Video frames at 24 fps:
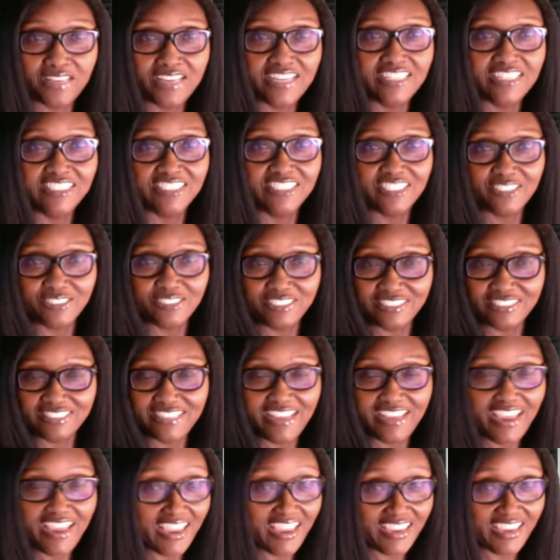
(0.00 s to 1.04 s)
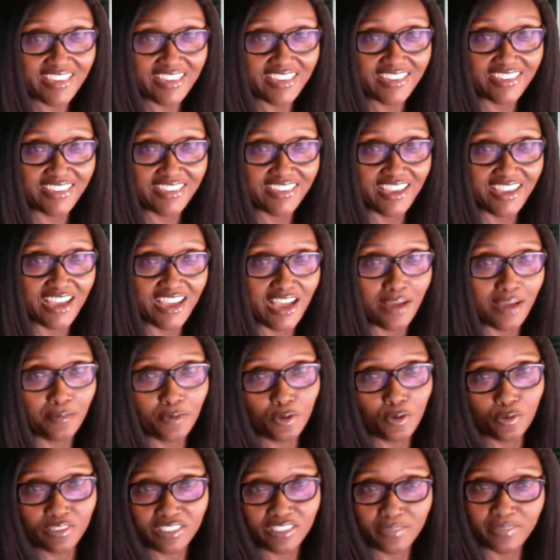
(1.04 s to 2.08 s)
So today I'm
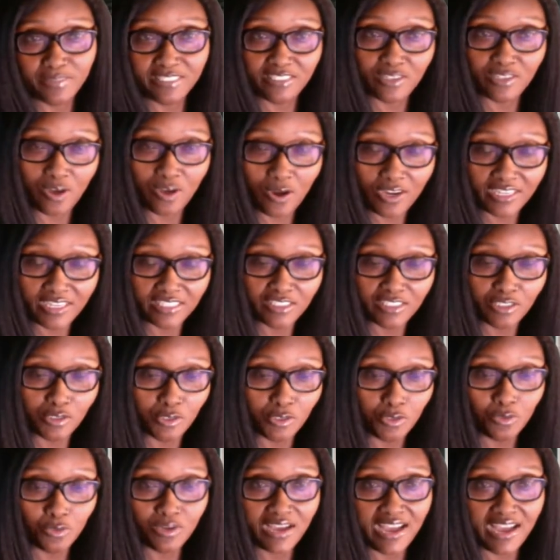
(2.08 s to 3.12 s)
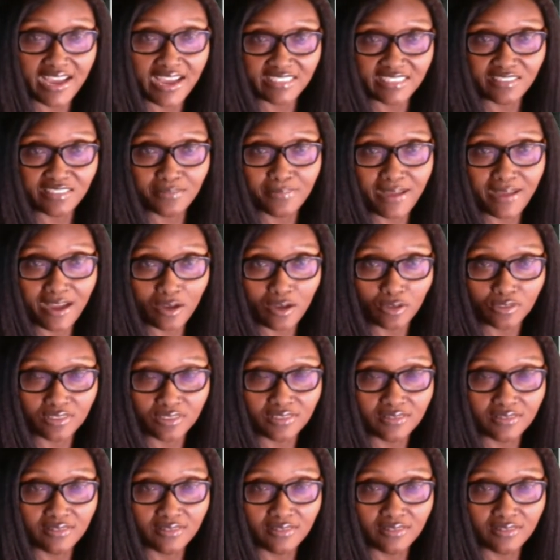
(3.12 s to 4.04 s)
going to be talking to you guys about